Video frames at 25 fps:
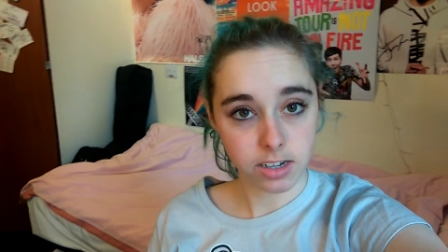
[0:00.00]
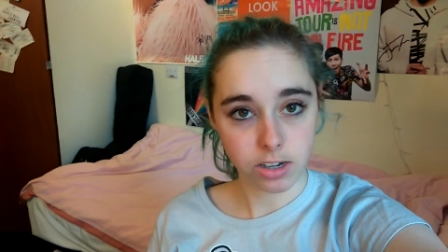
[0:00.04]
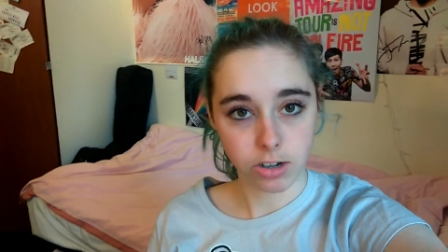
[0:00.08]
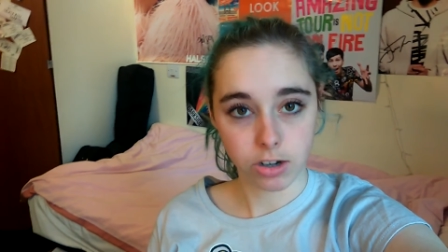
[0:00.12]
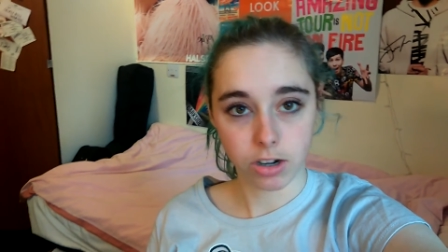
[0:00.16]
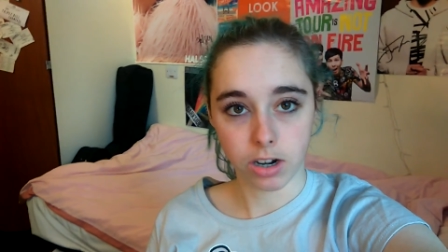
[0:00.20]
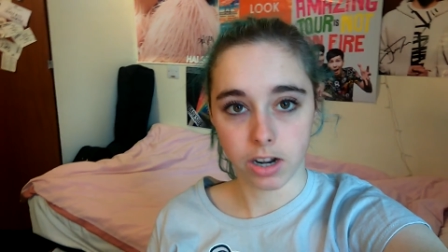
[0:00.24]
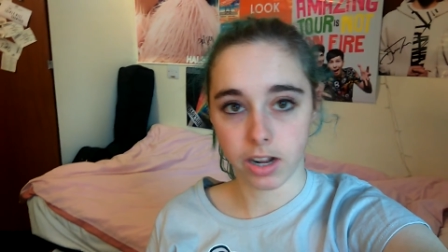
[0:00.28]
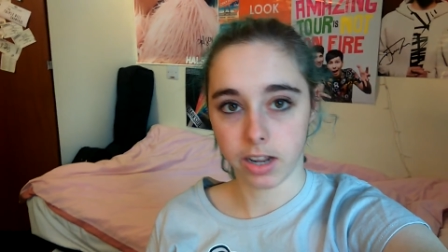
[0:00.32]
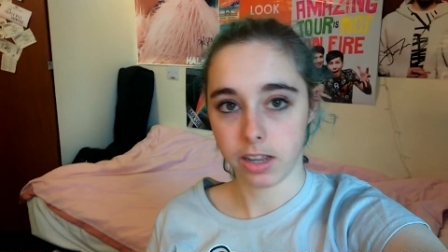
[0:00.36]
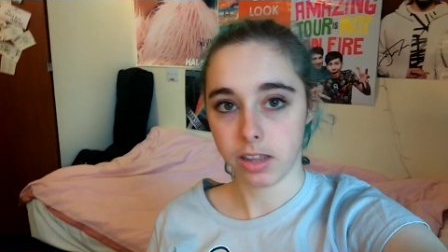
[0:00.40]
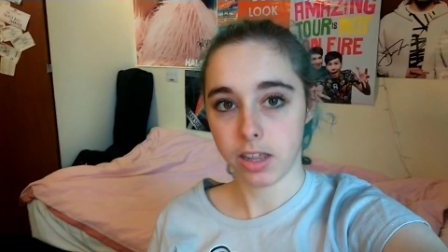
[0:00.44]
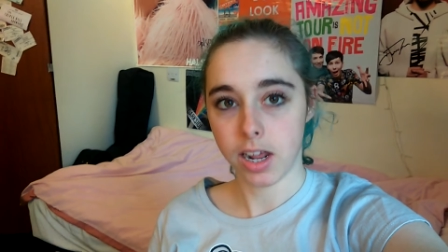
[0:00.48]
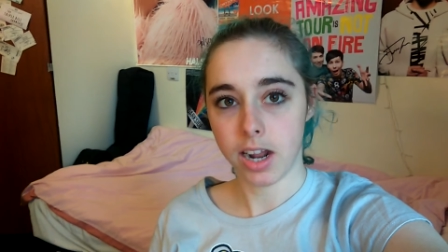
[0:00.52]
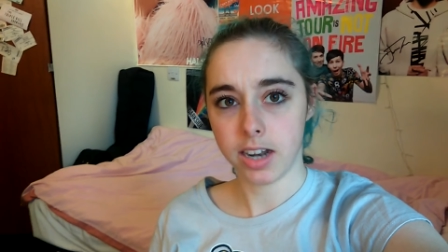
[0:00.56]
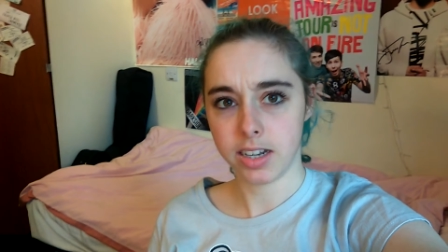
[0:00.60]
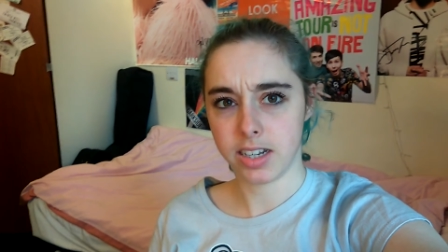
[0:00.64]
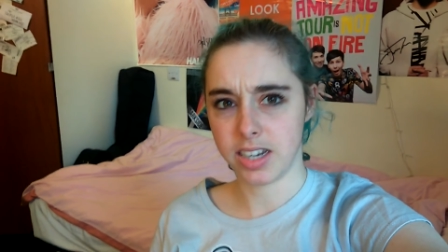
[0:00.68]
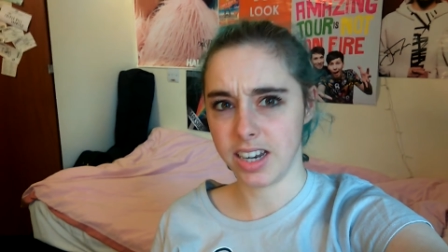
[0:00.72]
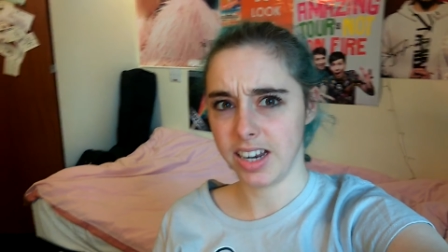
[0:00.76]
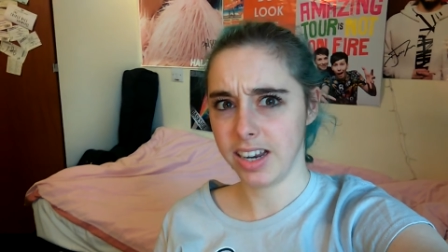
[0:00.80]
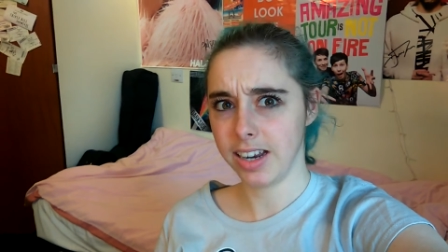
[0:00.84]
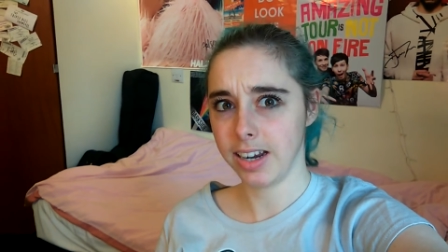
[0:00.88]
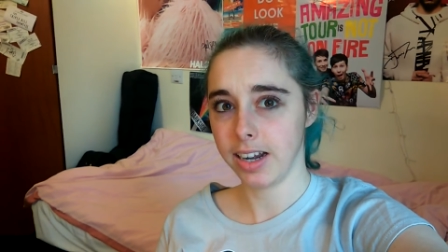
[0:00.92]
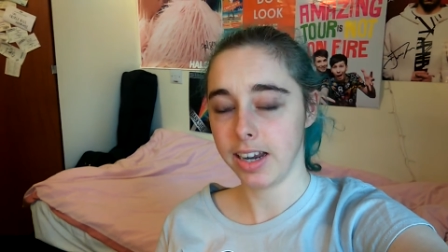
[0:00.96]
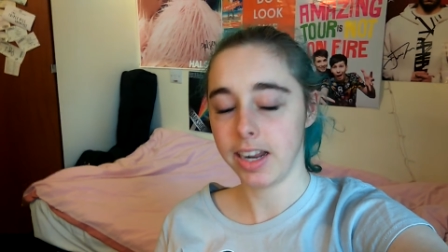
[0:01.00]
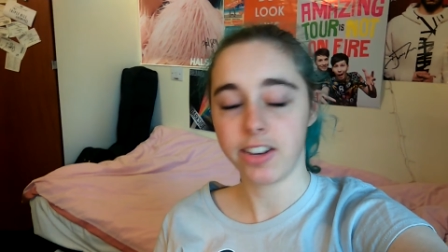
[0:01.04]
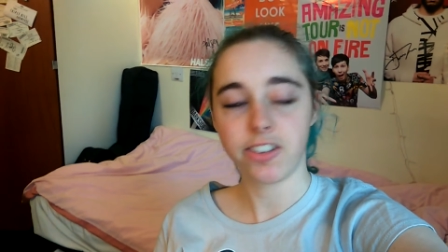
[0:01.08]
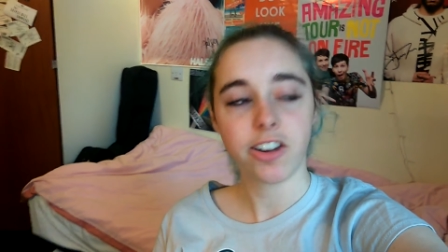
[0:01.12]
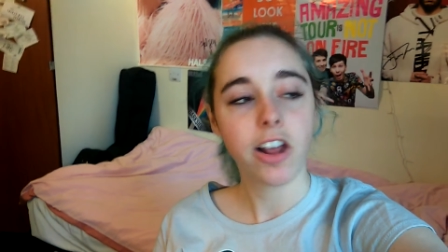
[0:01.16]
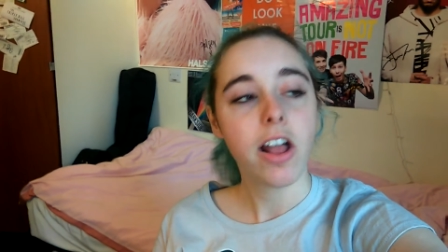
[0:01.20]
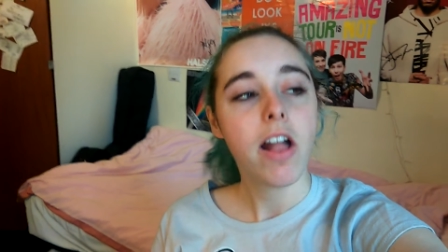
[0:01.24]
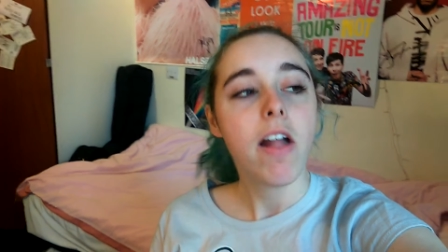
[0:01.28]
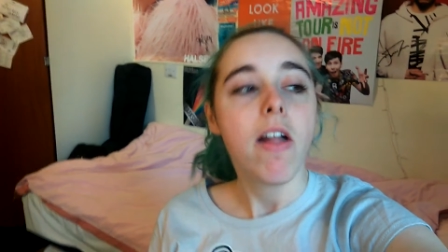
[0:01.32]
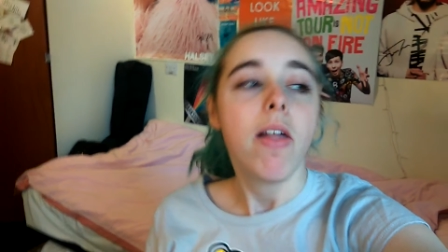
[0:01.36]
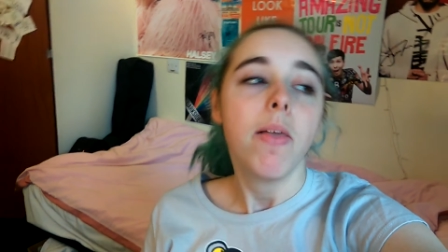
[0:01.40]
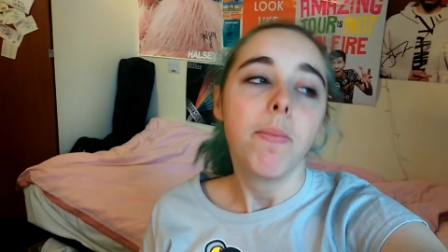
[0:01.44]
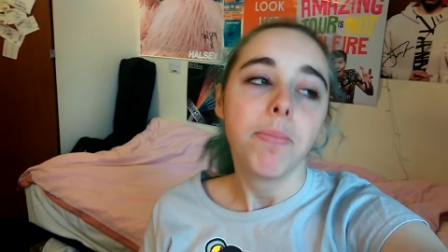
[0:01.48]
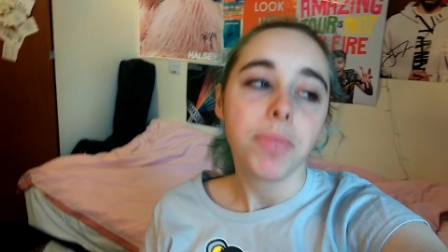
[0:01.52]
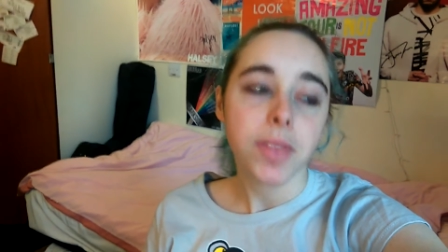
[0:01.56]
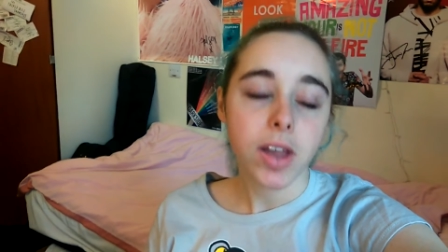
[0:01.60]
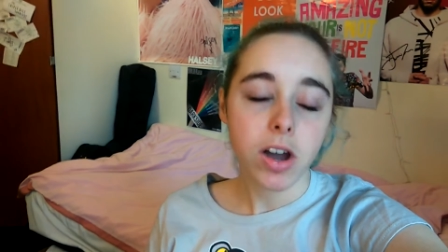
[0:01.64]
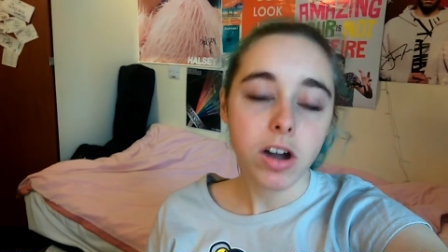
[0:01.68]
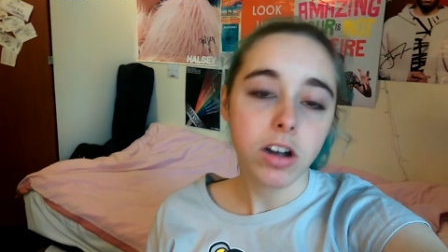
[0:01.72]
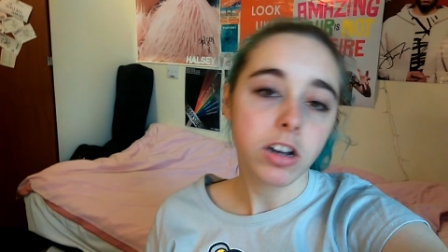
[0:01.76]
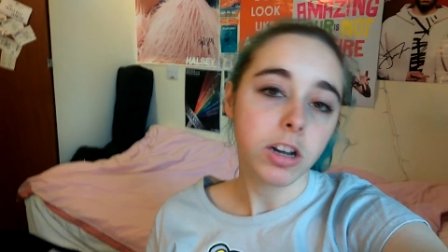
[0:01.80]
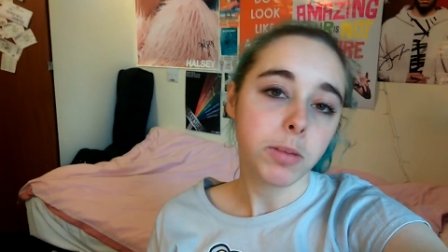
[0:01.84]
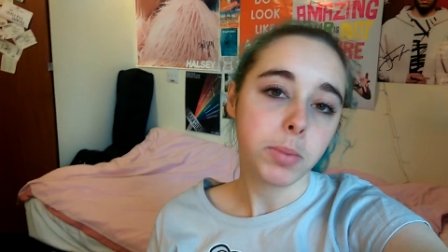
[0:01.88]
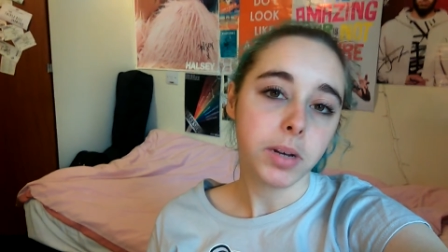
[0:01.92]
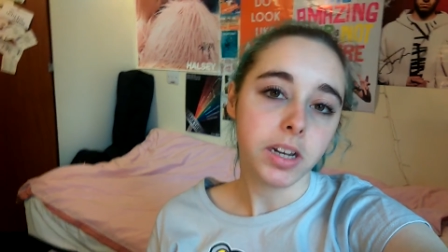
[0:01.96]
You're like, that's English?
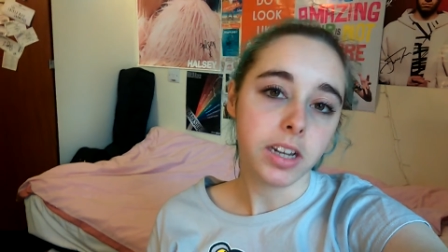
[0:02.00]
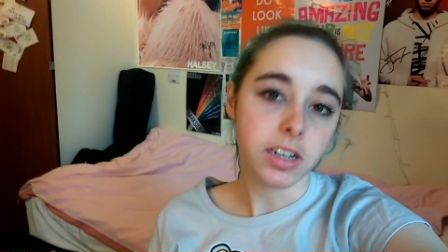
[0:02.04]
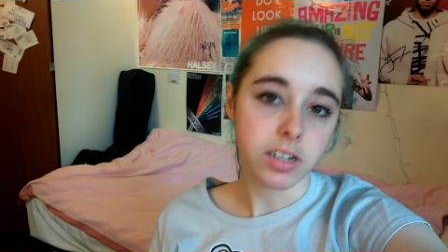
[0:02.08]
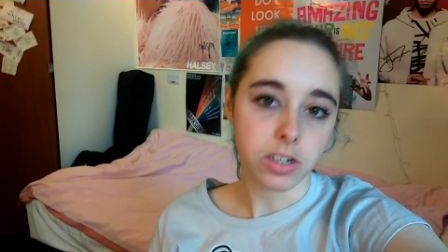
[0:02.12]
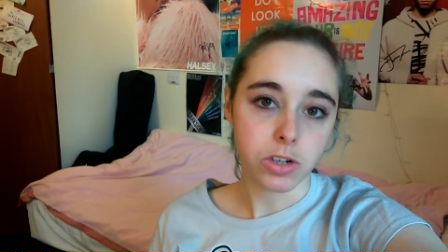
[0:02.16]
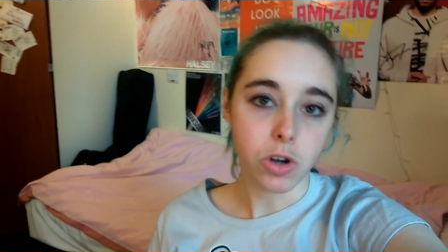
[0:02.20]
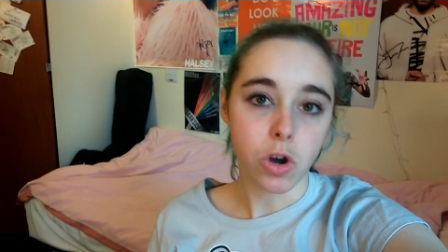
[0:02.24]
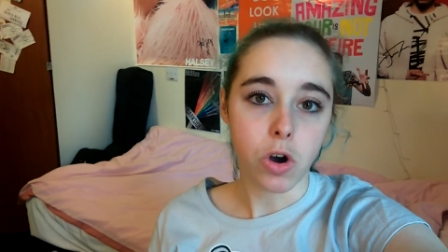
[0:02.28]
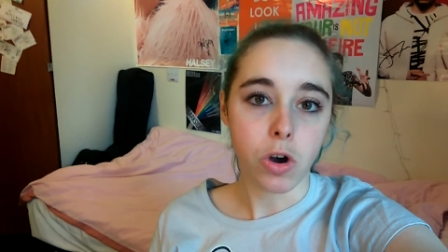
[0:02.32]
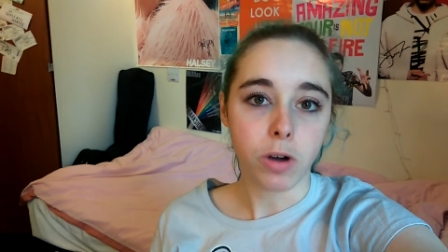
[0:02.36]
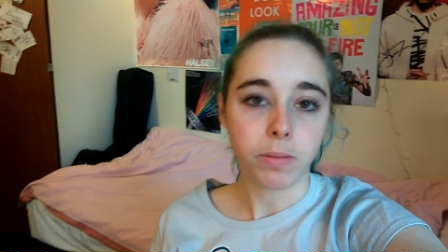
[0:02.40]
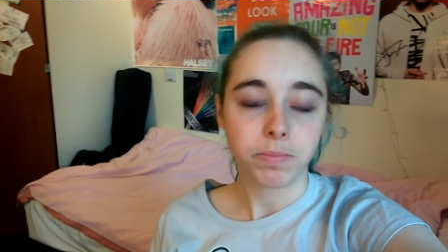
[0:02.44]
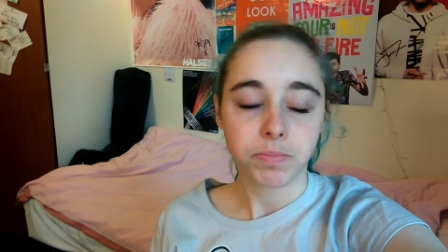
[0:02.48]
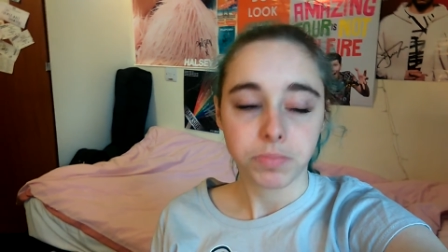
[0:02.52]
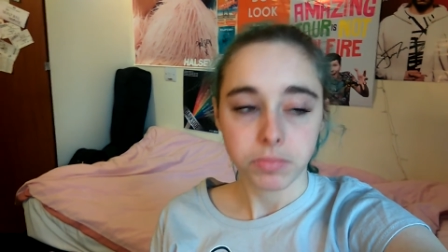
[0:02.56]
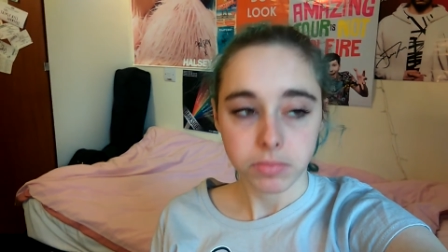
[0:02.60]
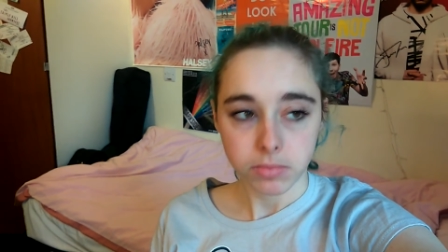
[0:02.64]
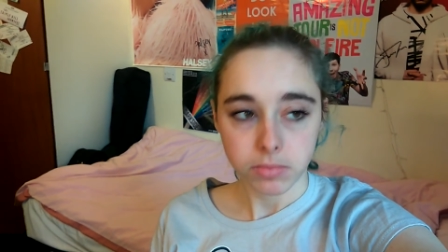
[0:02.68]
Arguably it's not.